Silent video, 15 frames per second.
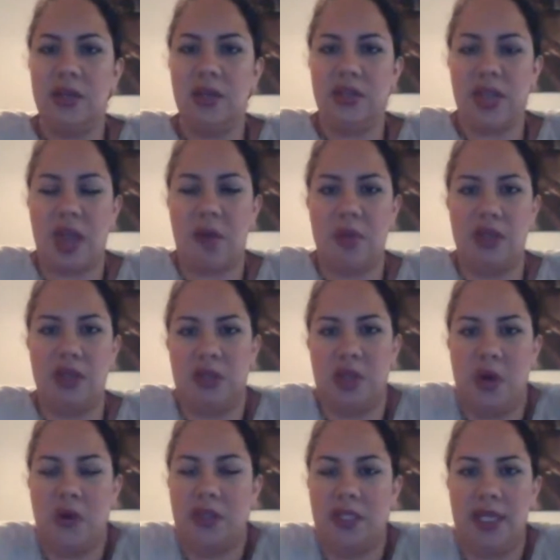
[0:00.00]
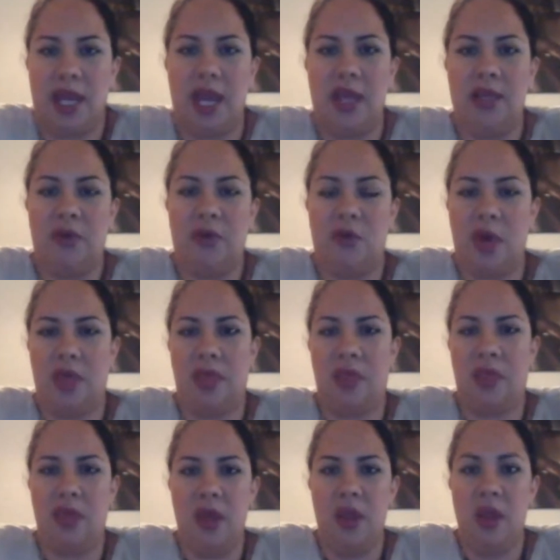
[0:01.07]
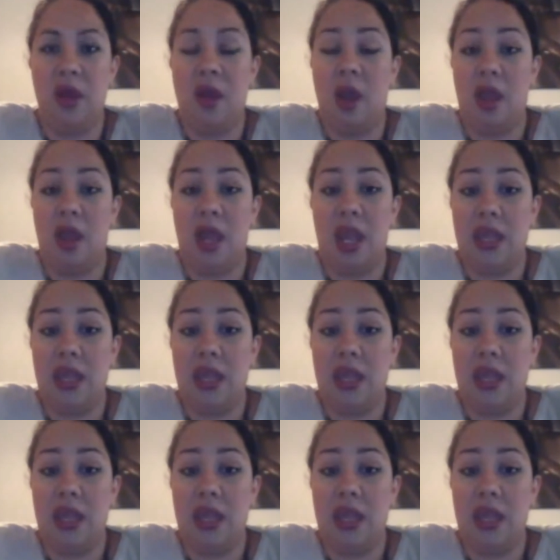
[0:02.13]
is the guilt that we associate with